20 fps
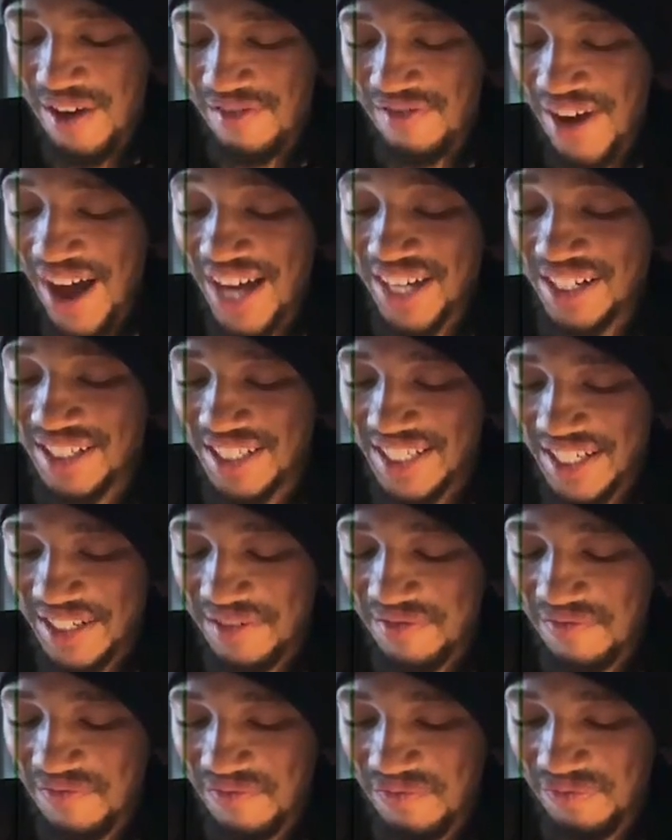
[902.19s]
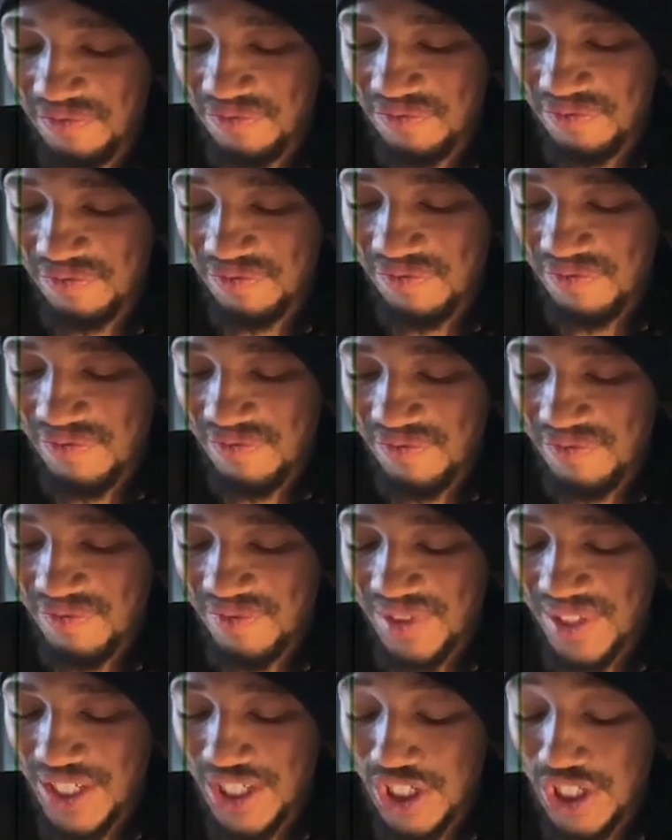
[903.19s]
Finally,
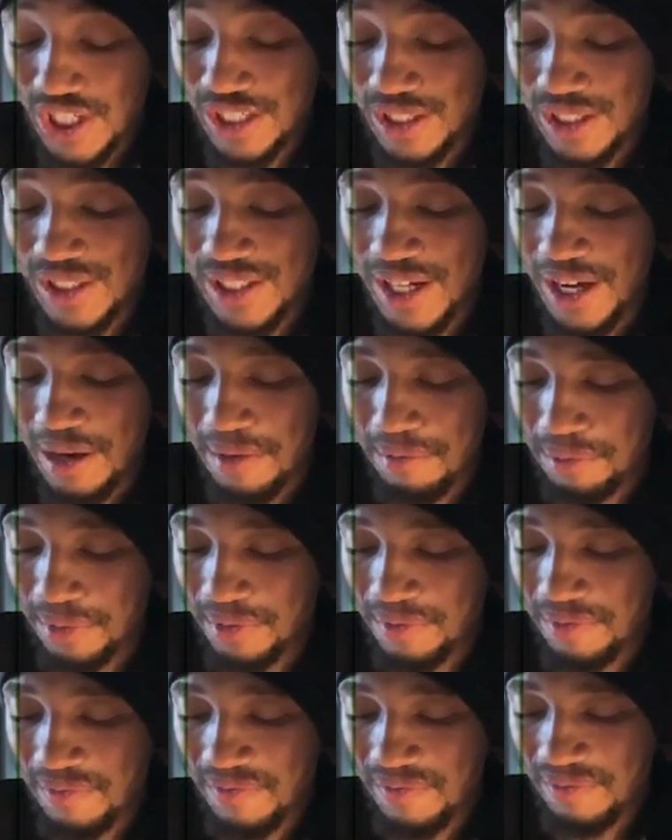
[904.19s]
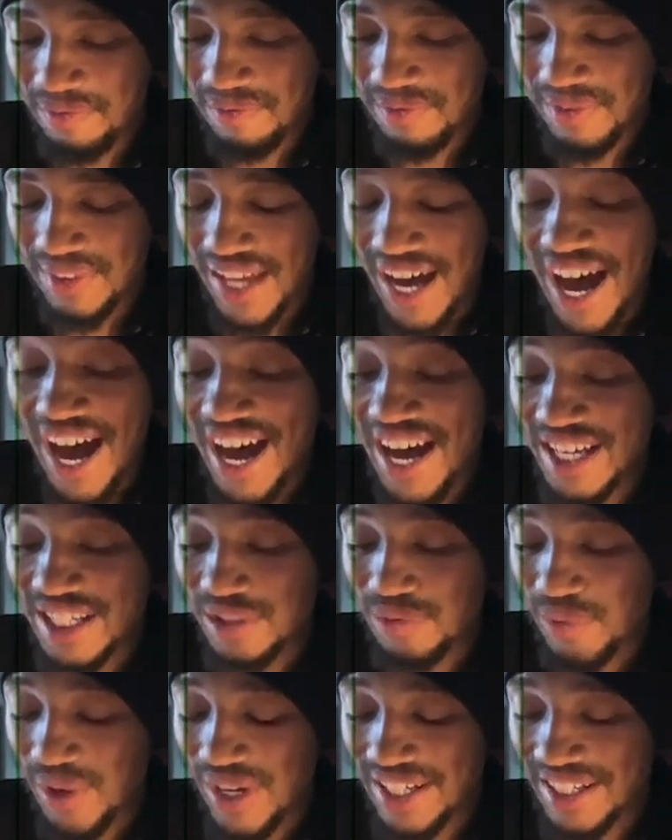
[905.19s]
she looked up
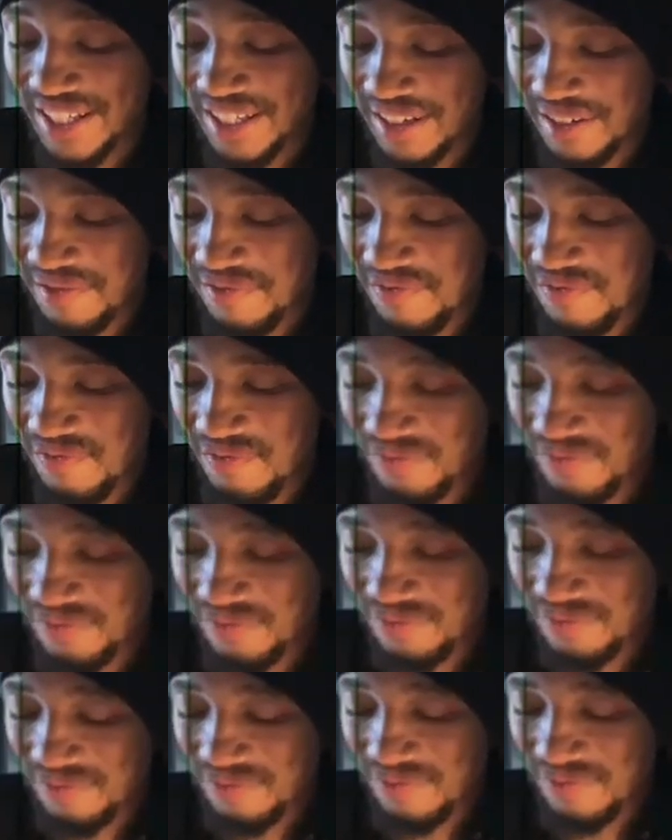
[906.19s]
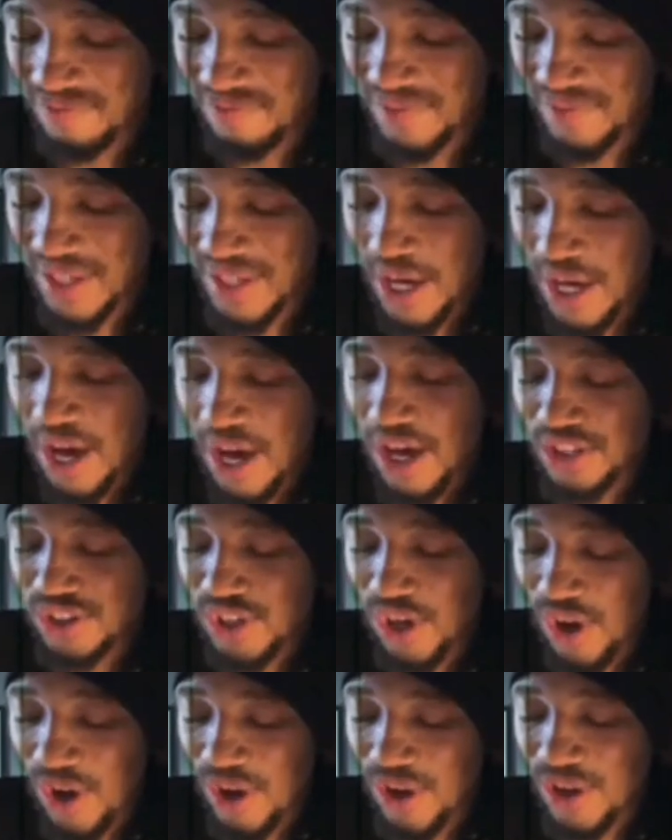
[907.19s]
eyes welling. A
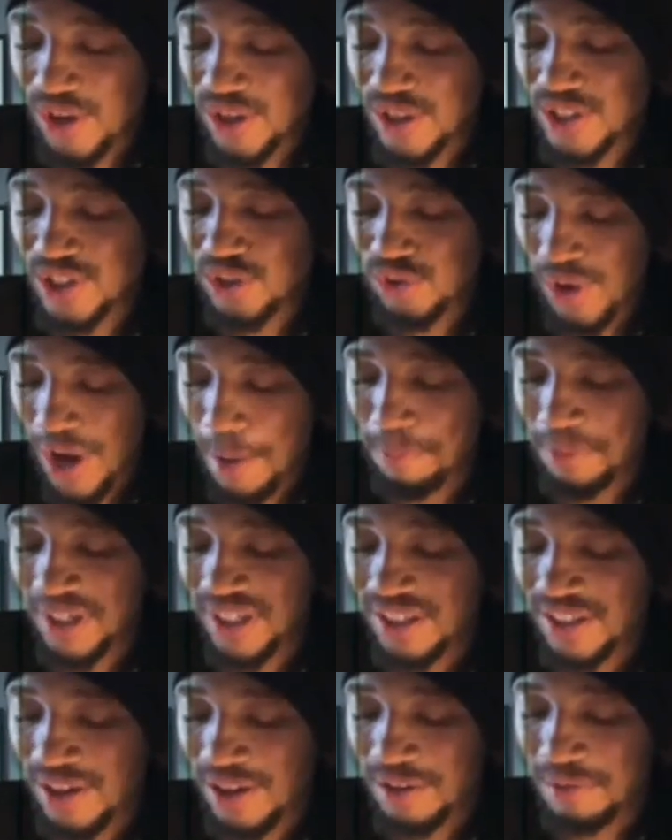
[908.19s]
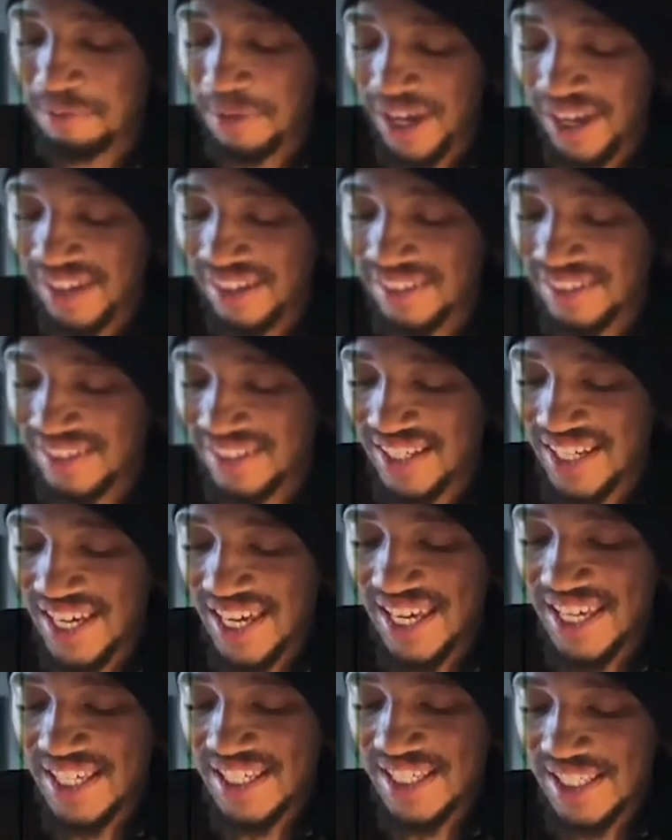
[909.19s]
tall, strapping young man
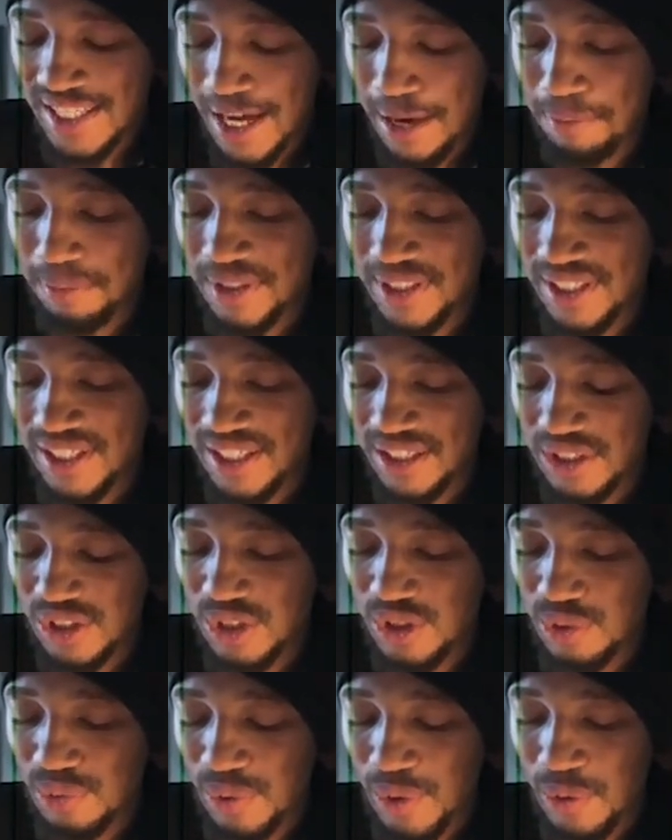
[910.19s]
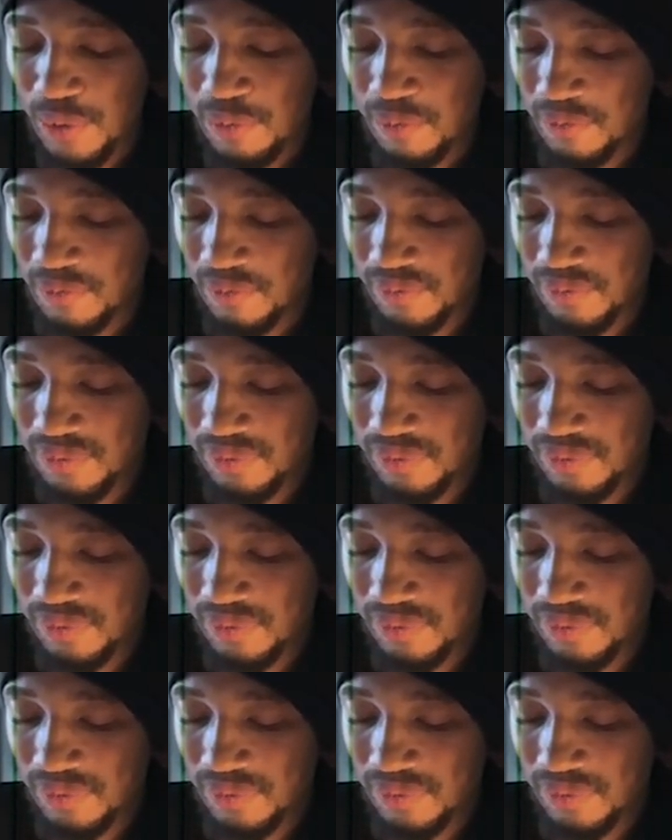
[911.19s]
stepped into the room.